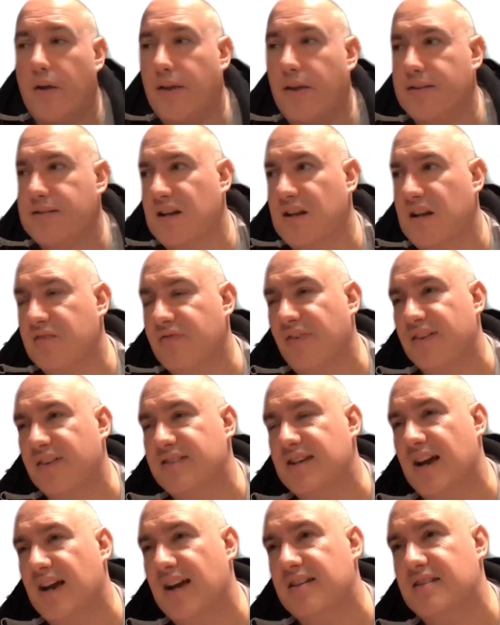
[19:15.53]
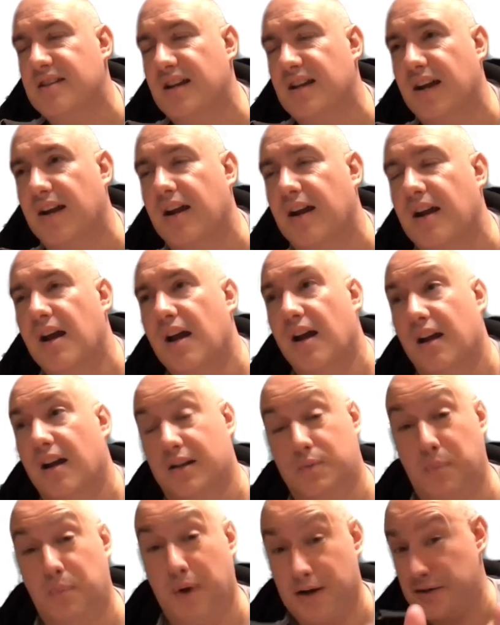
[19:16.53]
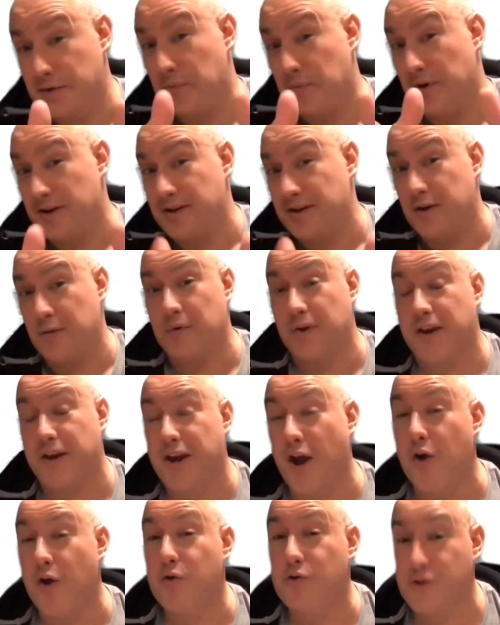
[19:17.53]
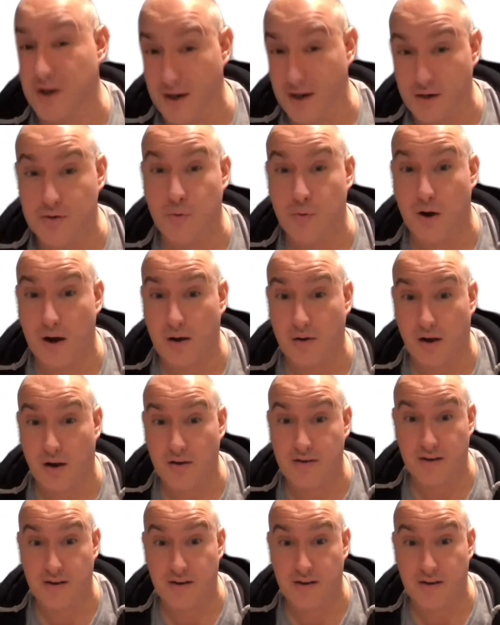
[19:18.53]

No, that sounds fantastic, especially what you're doing with the coaching as well.